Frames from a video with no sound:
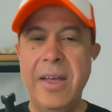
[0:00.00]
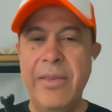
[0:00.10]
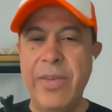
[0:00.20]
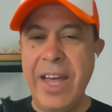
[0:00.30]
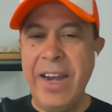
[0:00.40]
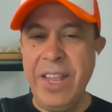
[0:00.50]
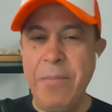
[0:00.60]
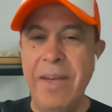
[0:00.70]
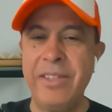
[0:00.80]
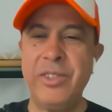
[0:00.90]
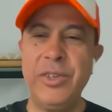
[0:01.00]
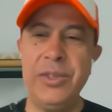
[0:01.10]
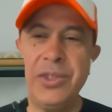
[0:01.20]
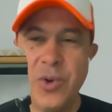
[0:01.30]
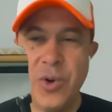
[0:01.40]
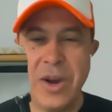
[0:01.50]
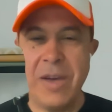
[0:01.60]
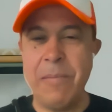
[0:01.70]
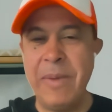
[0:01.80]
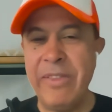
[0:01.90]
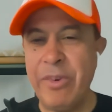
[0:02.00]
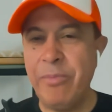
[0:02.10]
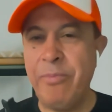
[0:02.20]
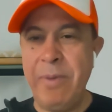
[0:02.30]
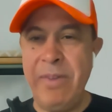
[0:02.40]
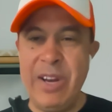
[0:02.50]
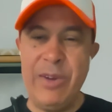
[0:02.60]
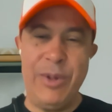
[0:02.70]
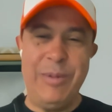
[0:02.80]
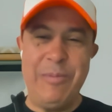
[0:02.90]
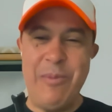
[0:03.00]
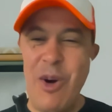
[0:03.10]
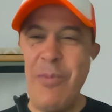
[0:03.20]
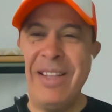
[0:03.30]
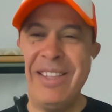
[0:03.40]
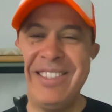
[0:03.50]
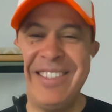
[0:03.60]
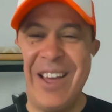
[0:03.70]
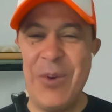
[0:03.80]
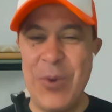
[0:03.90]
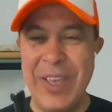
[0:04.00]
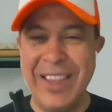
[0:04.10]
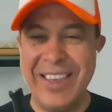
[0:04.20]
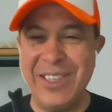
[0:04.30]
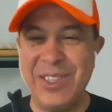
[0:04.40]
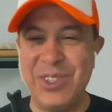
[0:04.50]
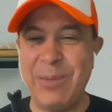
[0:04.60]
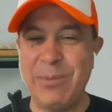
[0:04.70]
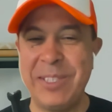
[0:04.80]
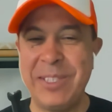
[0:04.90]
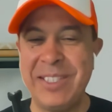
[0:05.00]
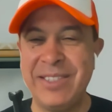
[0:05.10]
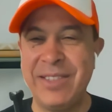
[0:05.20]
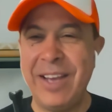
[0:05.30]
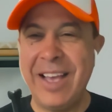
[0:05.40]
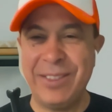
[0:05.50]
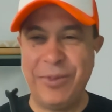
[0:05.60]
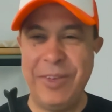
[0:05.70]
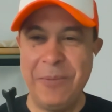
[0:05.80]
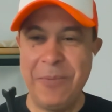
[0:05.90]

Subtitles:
Have you had any mentors or pivotal moments that really shaped your business philosophy?